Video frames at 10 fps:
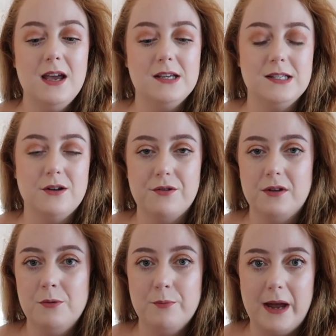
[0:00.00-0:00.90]
It's
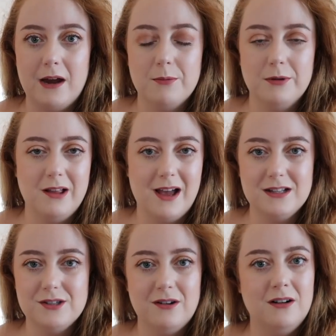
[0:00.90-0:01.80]
nothing unbearable
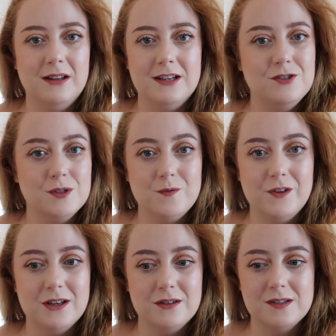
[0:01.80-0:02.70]
at all, it just
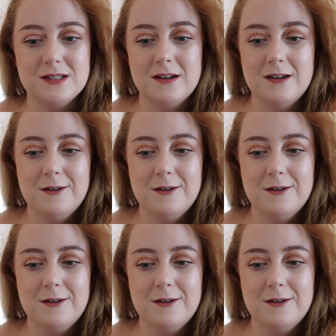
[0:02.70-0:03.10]
feels